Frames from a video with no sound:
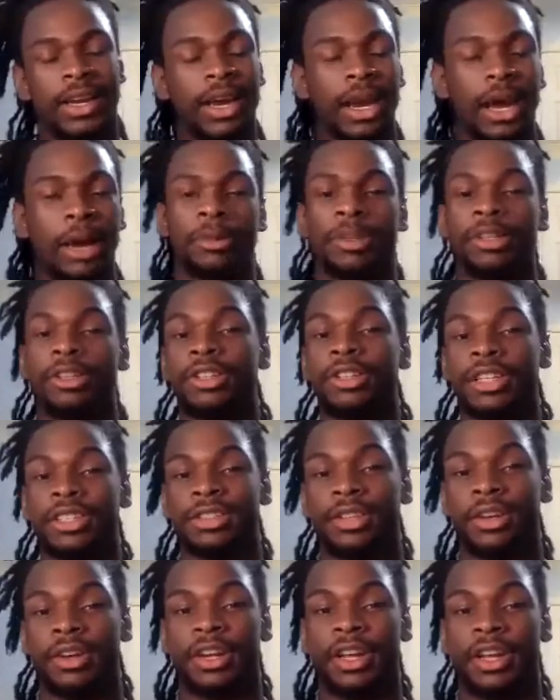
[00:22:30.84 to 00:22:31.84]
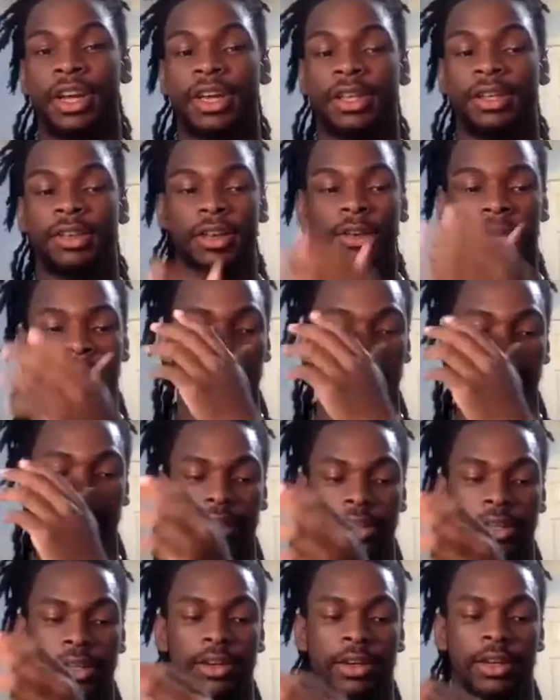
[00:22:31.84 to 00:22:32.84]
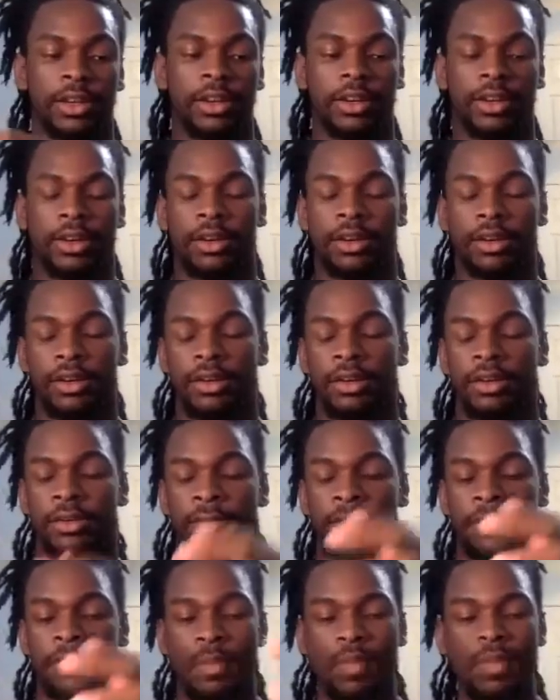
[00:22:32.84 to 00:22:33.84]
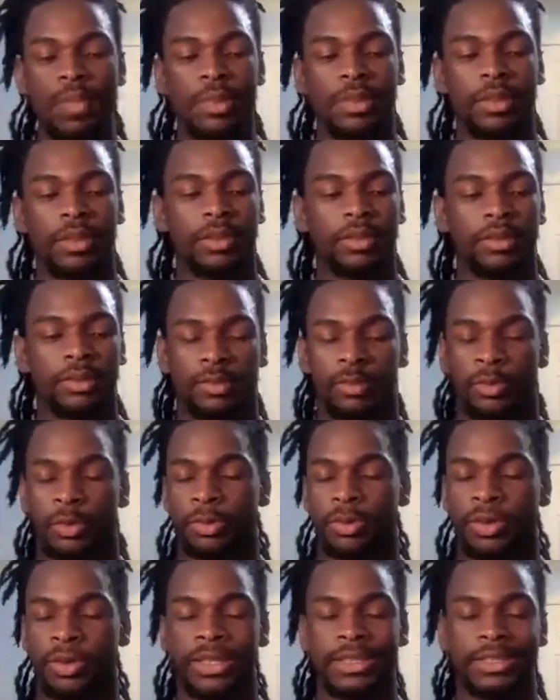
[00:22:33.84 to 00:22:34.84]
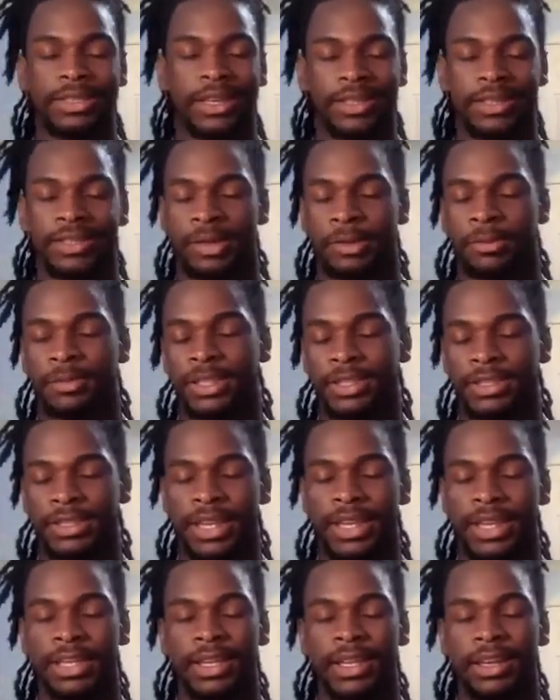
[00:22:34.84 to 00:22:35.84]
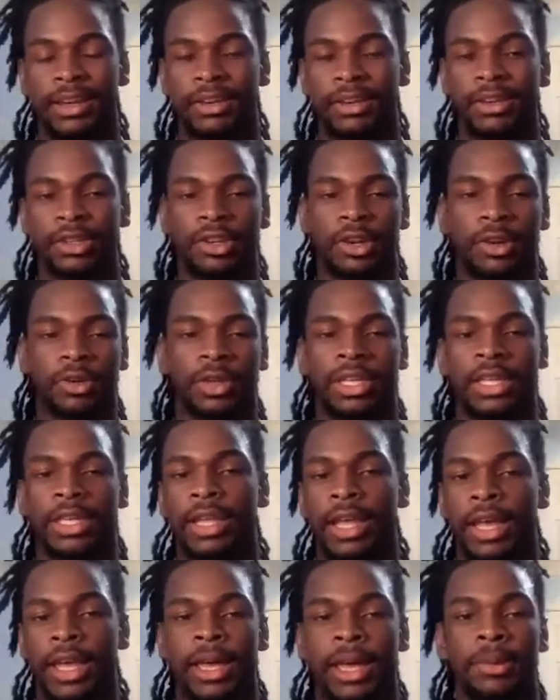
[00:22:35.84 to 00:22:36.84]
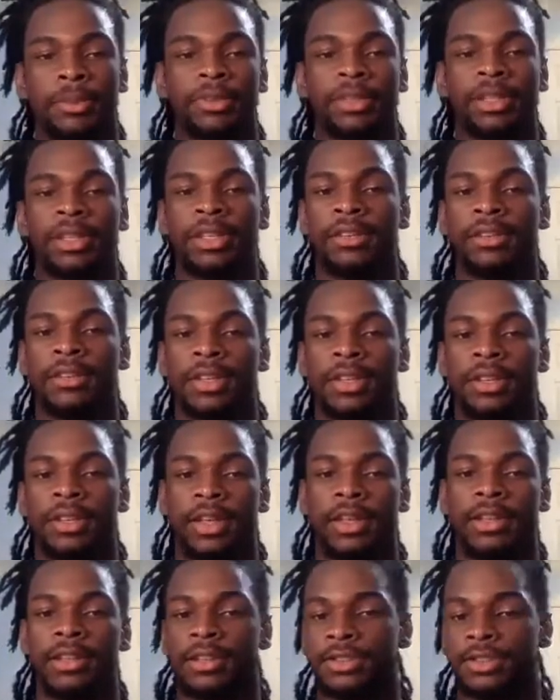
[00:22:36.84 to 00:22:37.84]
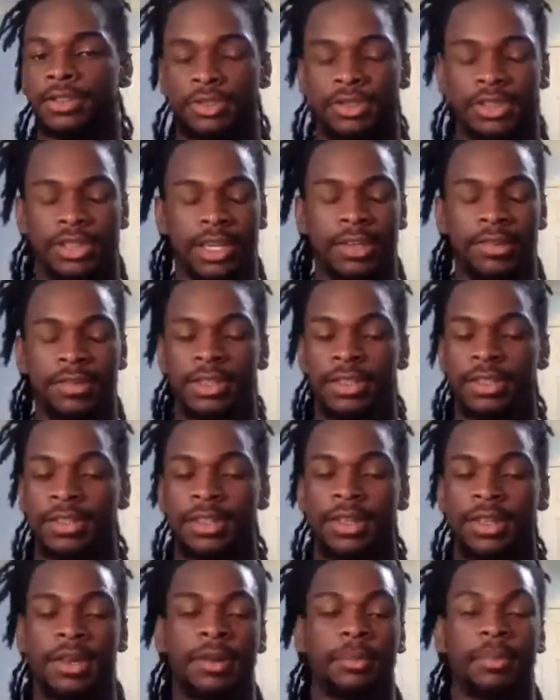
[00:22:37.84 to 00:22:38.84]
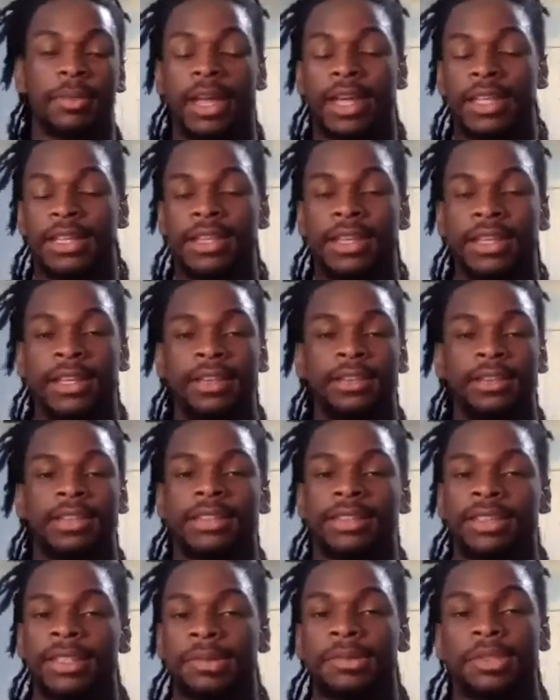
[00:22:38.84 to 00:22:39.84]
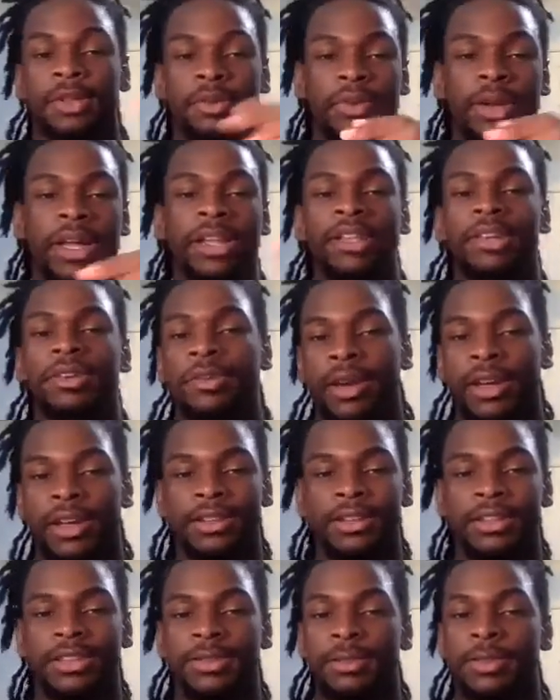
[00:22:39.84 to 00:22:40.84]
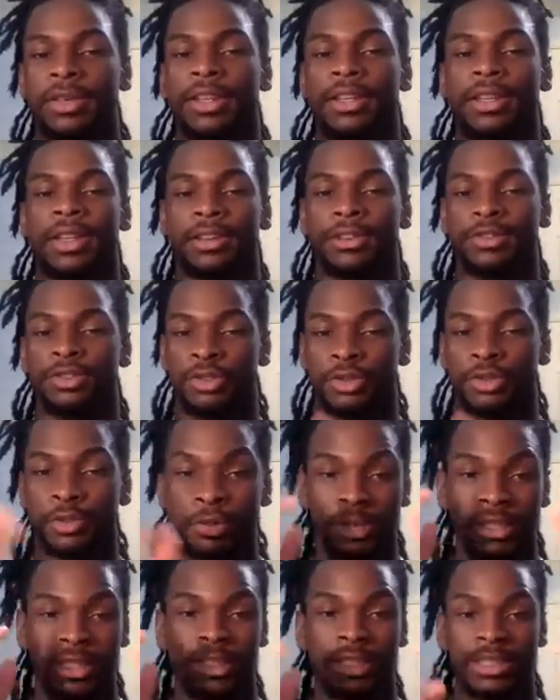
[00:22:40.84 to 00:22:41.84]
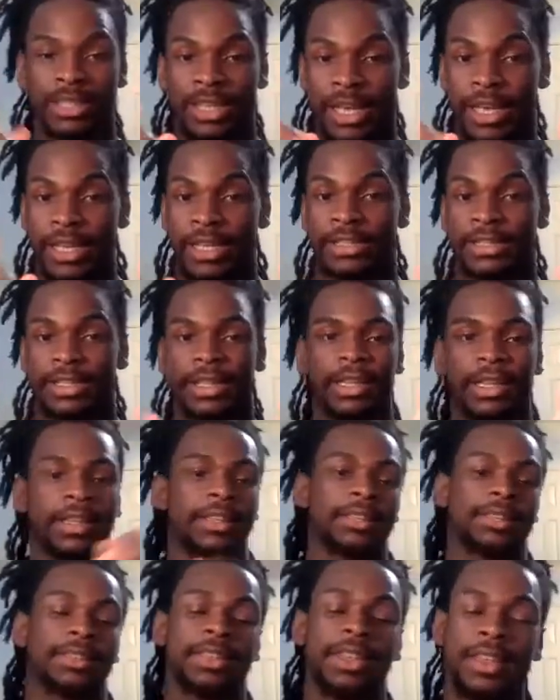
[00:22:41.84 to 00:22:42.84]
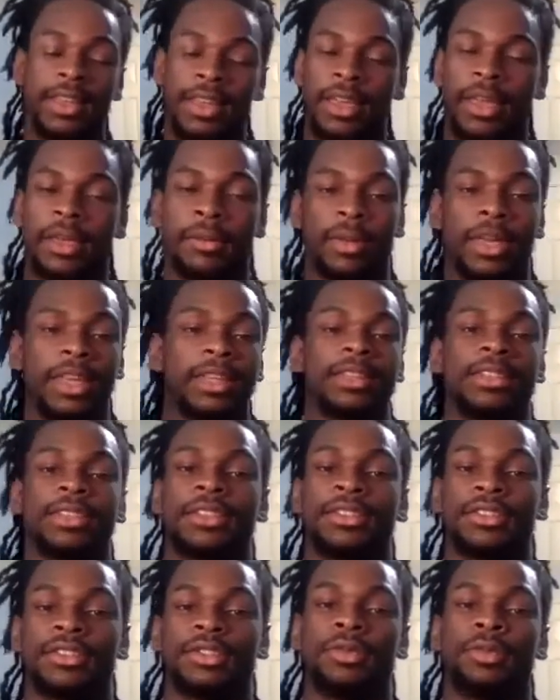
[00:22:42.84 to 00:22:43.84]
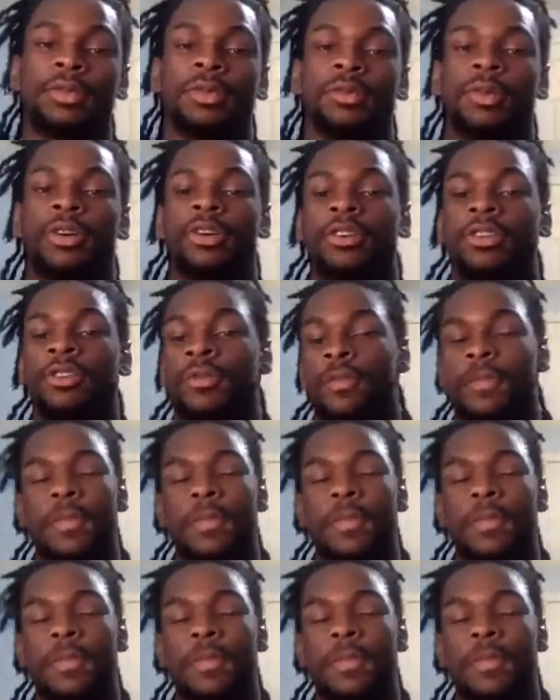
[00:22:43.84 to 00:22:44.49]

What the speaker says: I'm a little concerned of how they're going to replace, like, some of the secondary, with Eli Apple leaving and the two safeties. But I think the team's going to rally around this being, like, Drew Brees' last dance and make it to the Super Bowl.